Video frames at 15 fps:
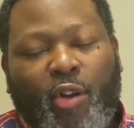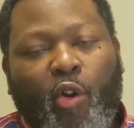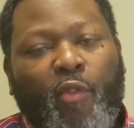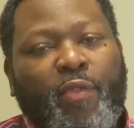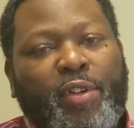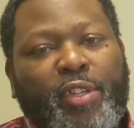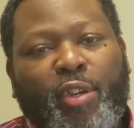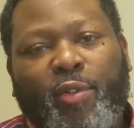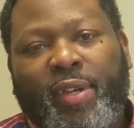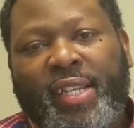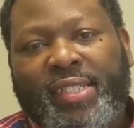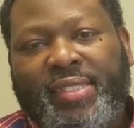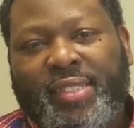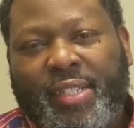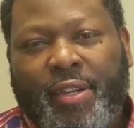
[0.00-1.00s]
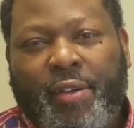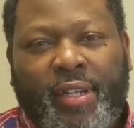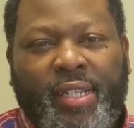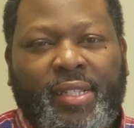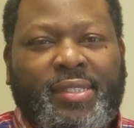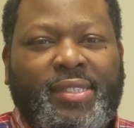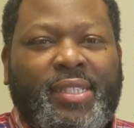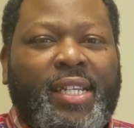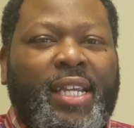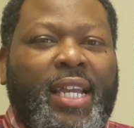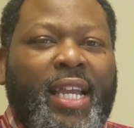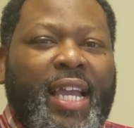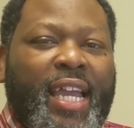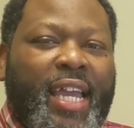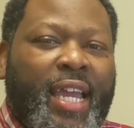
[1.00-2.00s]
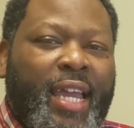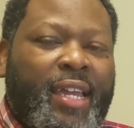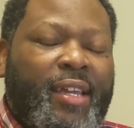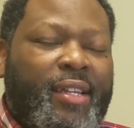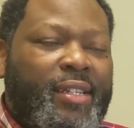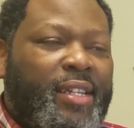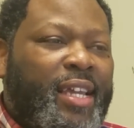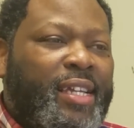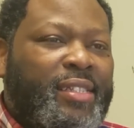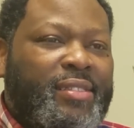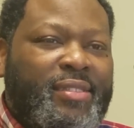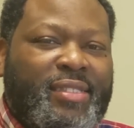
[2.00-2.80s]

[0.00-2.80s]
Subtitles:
You're going to have to get over your insecurities